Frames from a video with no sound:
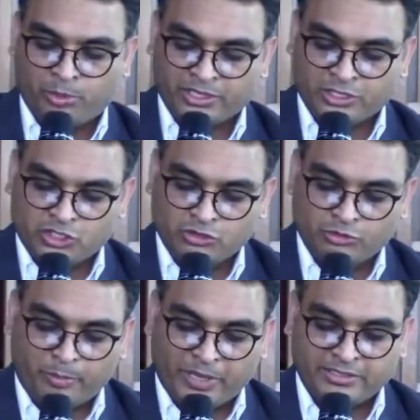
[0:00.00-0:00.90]
But the true
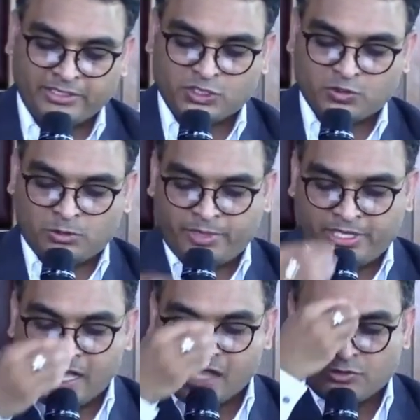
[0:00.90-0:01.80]
repentance will be
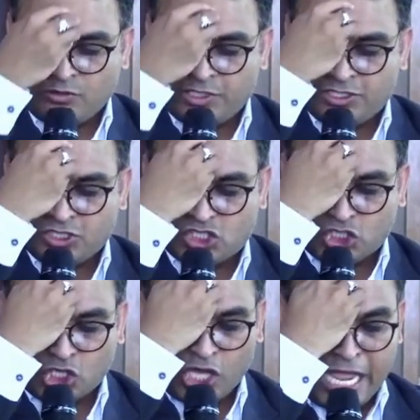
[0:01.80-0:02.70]
not only the
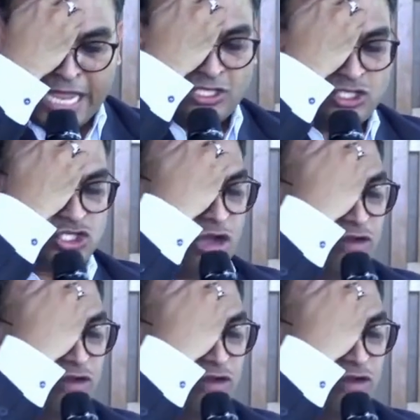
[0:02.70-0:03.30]
change